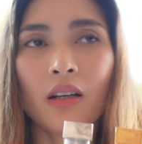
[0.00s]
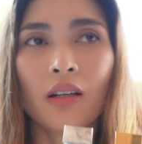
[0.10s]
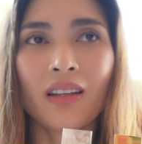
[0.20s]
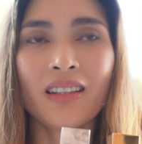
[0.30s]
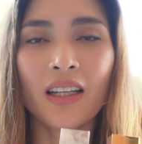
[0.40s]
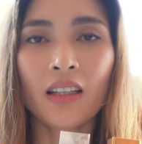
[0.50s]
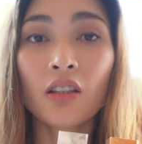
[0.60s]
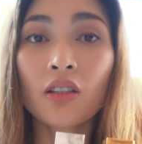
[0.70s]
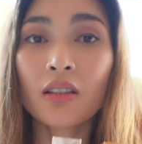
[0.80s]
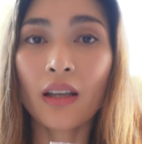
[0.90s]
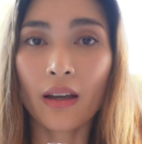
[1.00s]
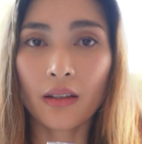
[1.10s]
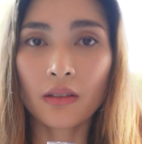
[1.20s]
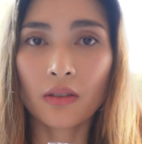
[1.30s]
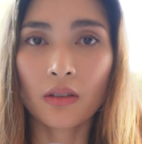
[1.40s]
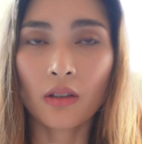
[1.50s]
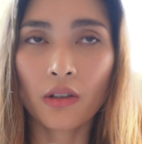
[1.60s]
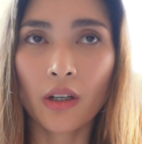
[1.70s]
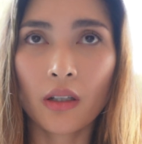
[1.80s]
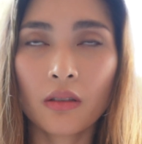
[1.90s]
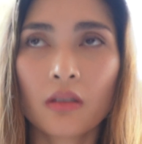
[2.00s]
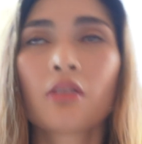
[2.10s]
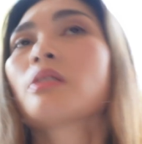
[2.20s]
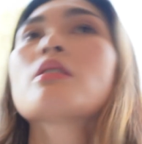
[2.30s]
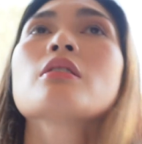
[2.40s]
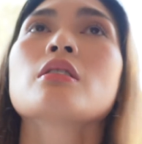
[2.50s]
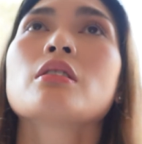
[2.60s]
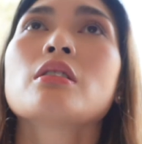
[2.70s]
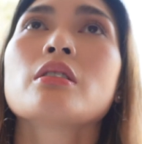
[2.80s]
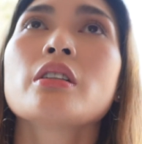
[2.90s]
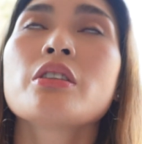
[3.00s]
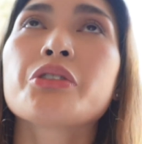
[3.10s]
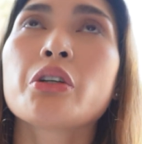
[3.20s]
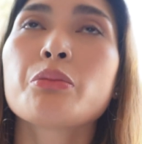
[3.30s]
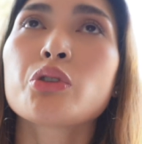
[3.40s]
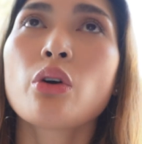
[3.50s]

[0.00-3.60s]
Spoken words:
at the end of the day, okay, in terms